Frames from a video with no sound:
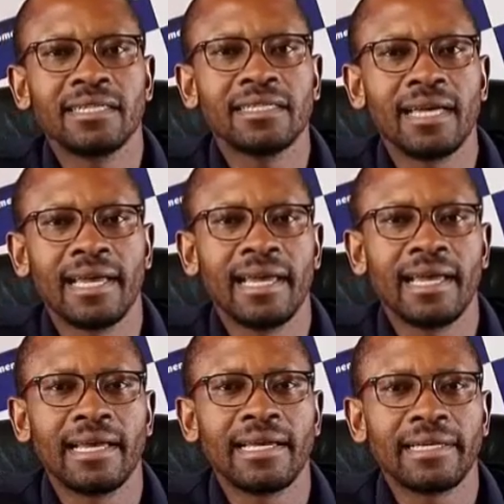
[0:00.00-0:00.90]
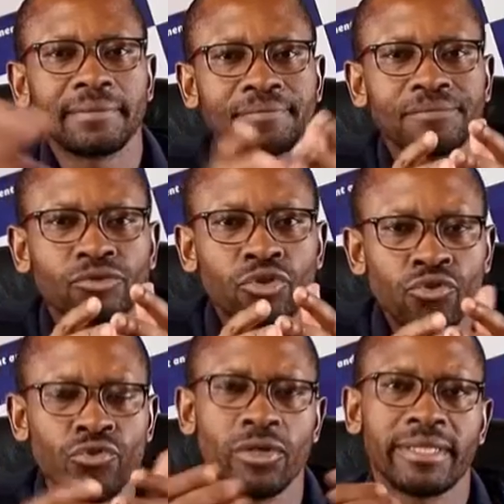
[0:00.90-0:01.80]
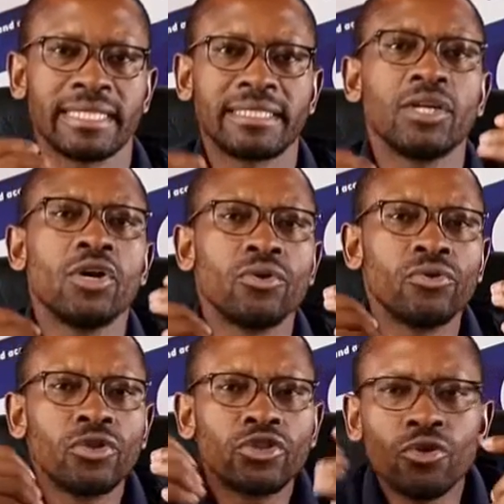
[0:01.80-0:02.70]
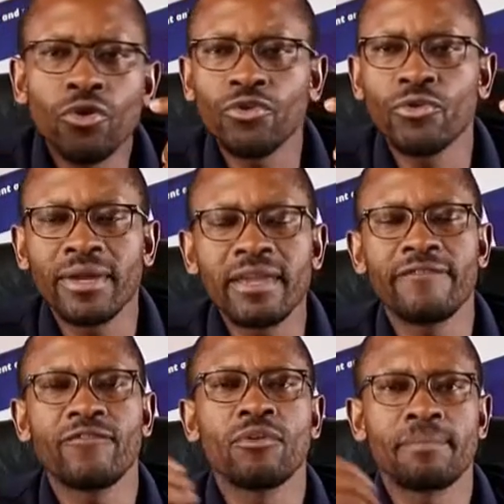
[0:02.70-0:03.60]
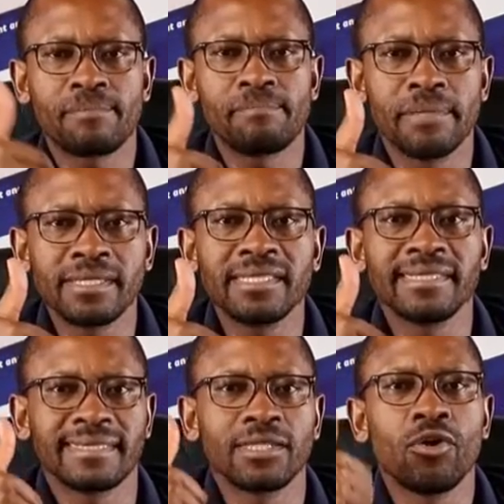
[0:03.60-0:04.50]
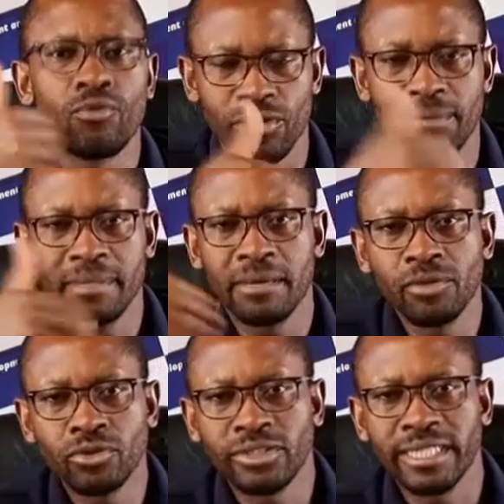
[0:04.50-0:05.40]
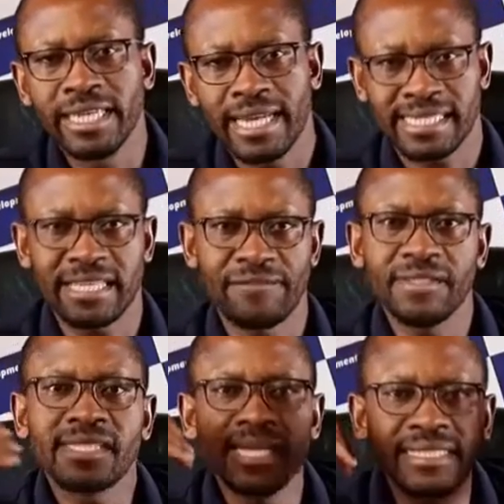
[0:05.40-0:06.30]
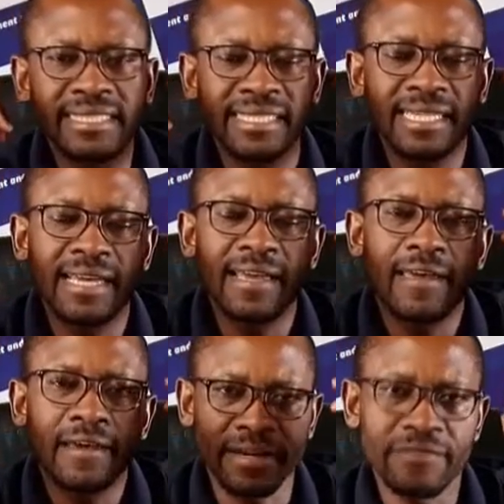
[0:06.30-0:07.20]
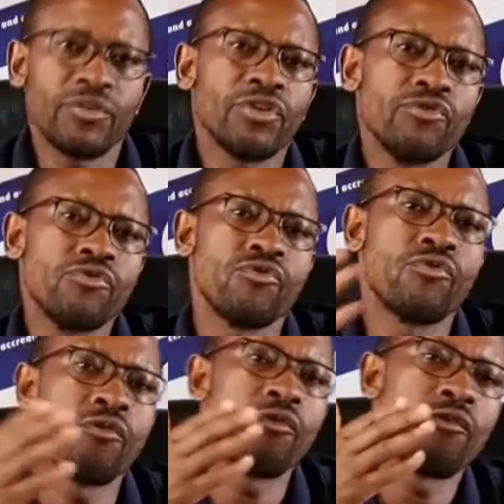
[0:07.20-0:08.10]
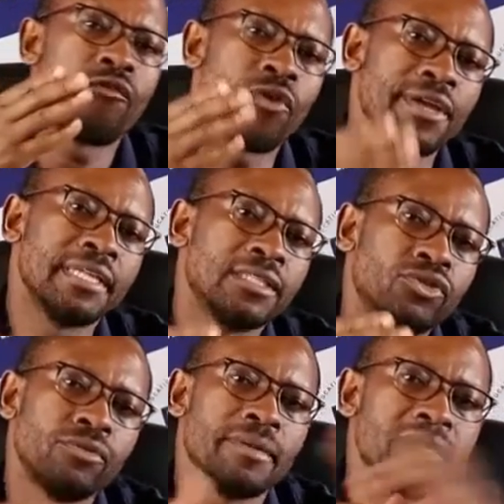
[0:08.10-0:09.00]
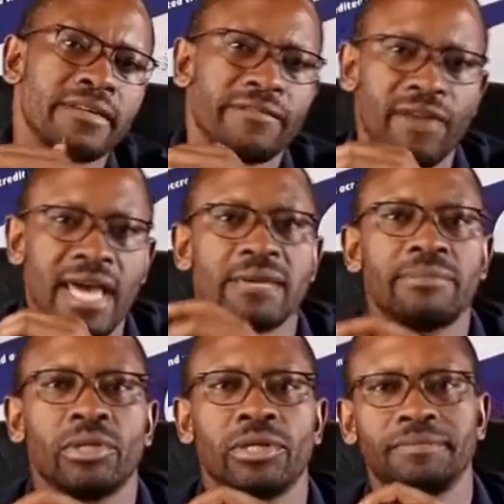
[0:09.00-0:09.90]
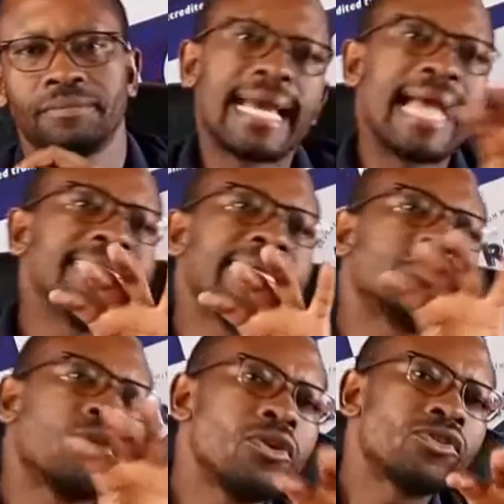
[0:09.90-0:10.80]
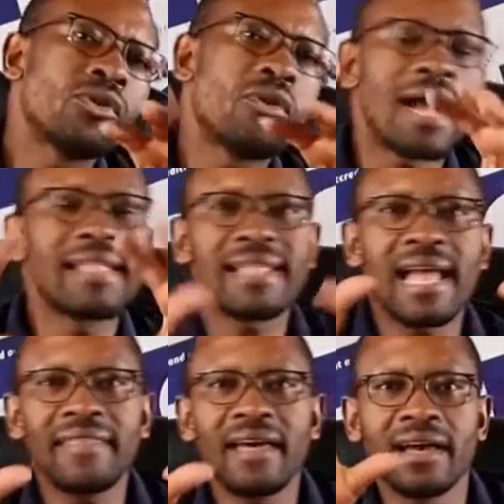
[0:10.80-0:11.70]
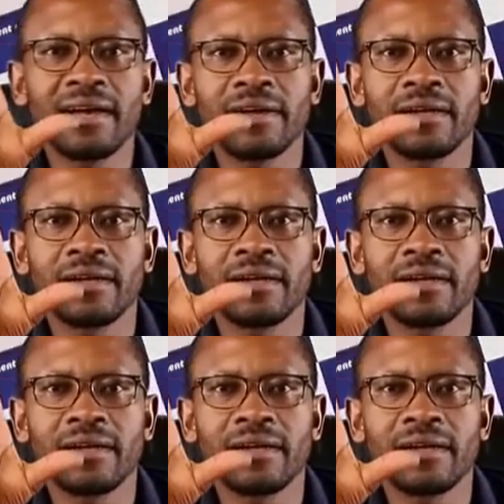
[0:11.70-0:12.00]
tool that will show you if your business will be able to generate sufficient revenue for it to be viable. And there's also another